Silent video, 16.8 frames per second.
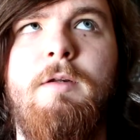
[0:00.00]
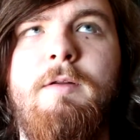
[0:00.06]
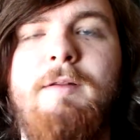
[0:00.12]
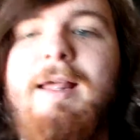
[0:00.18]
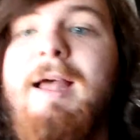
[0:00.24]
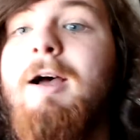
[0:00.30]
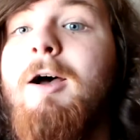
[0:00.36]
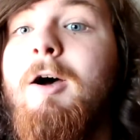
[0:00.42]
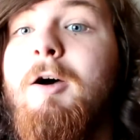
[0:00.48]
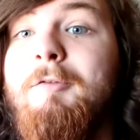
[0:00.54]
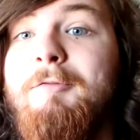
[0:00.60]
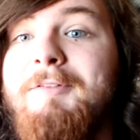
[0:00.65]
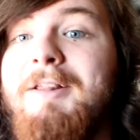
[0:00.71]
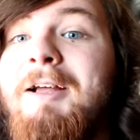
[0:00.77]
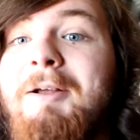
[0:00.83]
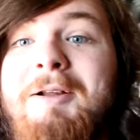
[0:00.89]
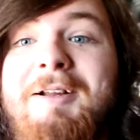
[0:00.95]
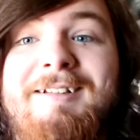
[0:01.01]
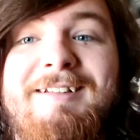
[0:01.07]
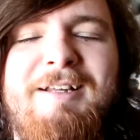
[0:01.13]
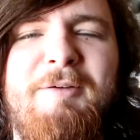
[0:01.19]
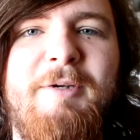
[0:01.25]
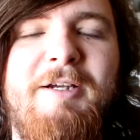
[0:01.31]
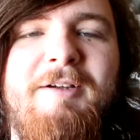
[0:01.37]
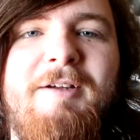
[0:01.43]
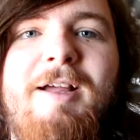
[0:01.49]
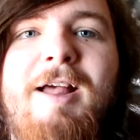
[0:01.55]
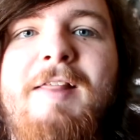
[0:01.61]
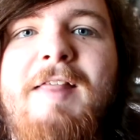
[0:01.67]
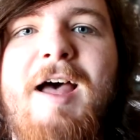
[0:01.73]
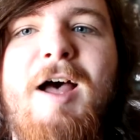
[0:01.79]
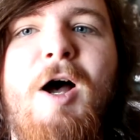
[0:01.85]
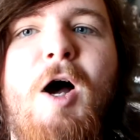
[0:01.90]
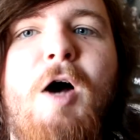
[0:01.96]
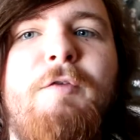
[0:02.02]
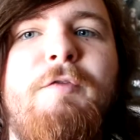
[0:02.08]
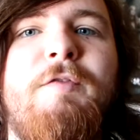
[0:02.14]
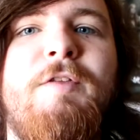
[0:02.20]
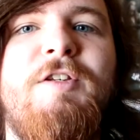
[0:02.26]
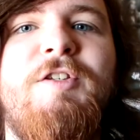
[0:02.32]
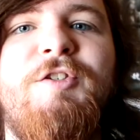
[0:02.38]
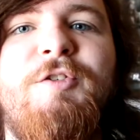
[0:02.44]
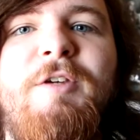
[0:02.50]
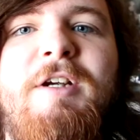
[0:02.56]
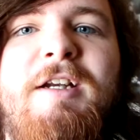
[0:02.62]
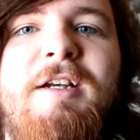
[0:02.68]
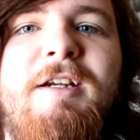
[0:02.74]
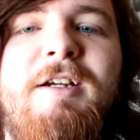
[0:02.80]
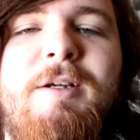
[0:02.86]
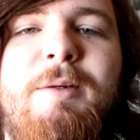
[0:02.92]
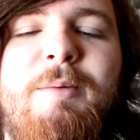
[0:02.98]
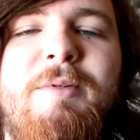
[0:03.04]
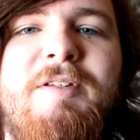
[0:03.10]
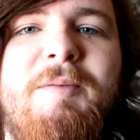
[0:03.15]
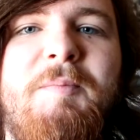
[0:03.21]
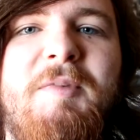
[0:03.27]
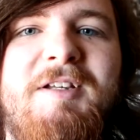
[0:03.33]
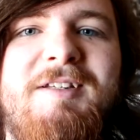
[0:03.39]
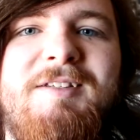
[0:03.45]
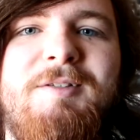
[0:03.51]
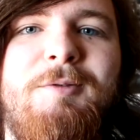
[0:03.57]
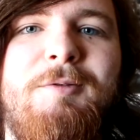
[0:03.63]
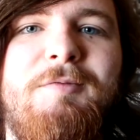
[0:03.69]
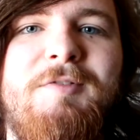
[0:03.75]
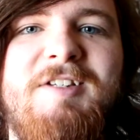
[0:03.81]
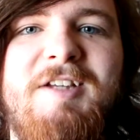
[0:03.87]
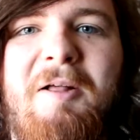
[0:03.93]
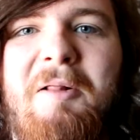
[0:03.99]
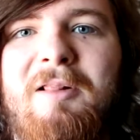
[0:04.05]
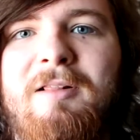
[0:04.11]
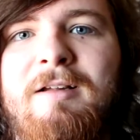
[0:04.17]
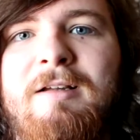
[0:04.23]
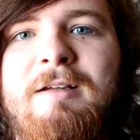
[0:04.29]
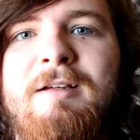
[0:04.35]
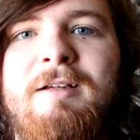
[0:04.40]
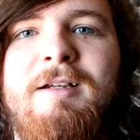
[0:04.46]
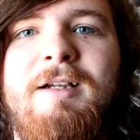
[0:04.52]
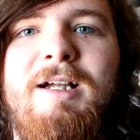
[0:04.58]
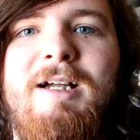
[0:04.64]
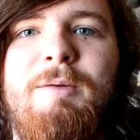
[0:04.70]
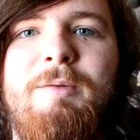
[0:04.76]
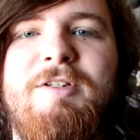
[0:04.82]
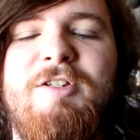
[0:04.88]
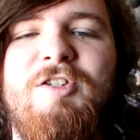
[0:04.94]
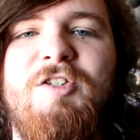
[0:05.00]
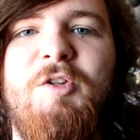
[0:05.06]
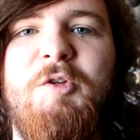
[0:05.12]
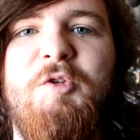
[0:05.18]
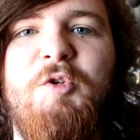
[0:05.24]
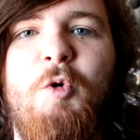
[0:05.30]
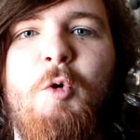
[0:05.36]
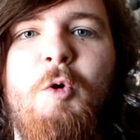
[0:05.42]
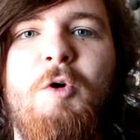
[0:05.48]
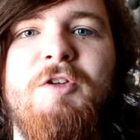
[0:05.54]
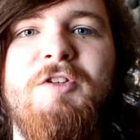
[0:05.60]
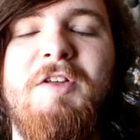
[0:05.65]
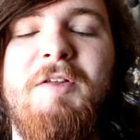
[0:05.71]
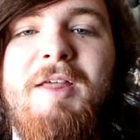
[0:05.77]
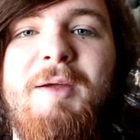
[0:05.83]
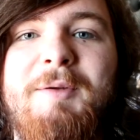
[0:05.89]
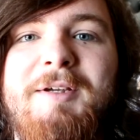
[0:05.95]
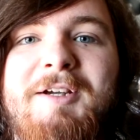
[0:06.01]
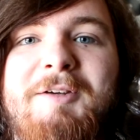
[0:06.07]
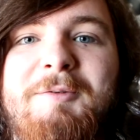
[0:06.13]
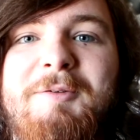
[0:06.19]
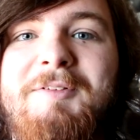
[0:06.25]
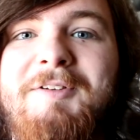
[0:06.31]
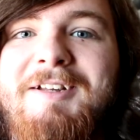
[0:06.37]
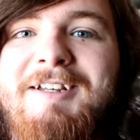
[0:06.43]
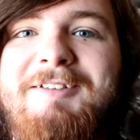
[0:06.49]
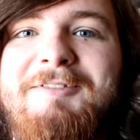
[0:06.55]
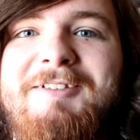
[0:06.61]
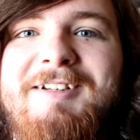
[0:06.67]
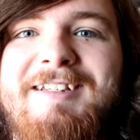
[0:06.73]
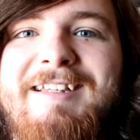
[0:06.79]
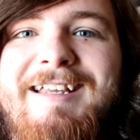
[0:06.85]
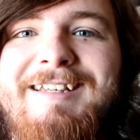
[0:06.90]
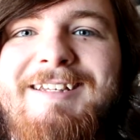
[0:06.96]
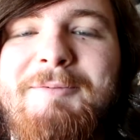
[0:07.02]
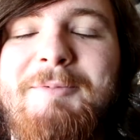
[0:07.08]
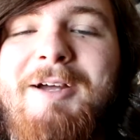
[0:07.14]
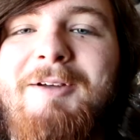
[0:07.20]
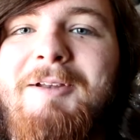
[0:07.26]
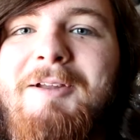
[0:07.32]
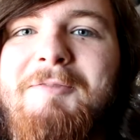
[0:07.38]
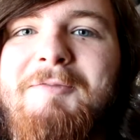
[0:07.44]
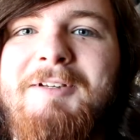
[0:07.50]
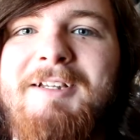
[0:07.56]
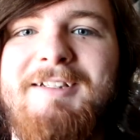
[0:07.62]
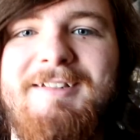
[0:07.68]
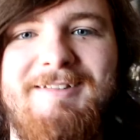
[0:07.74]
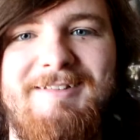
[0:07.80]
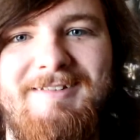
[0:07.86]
that half, there we go, that half of the screen was a bit sort of dull with just the door. So there we go, I've got a different setup, how lovely.